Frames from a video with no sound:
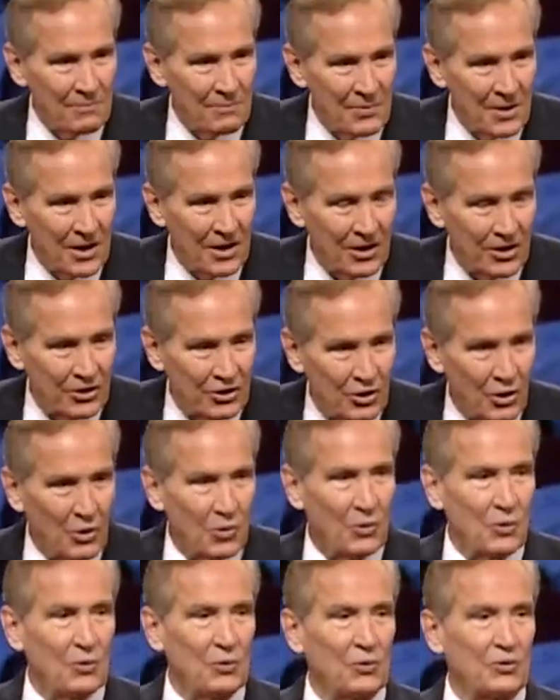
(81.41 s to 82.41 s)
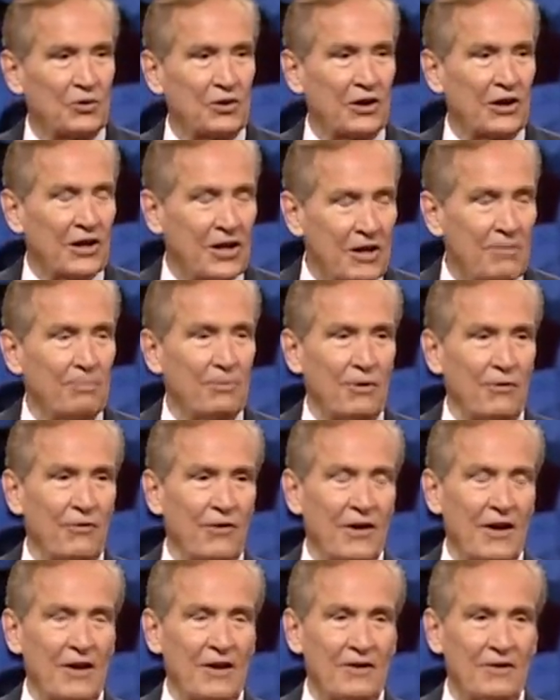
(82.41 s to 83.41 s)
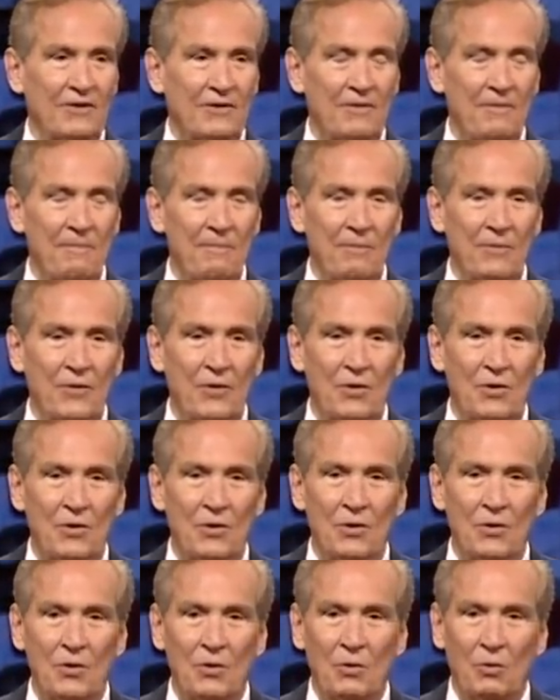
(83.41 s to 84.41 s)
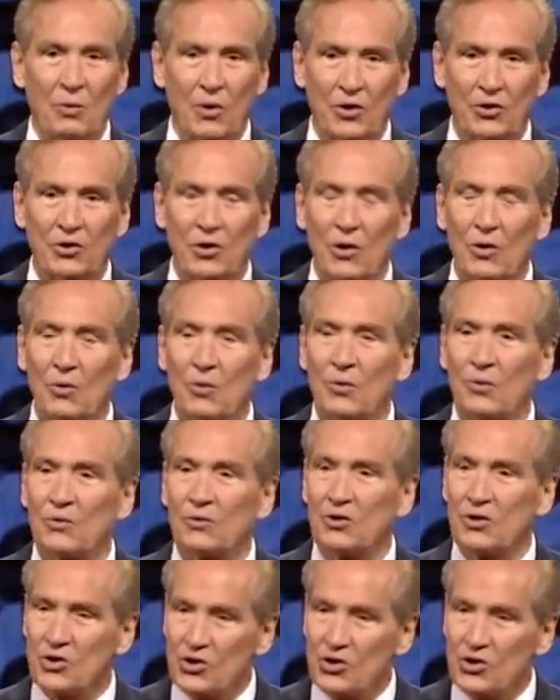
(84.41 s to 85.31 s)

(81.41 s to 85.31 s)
merely told to keep the faith. We're told to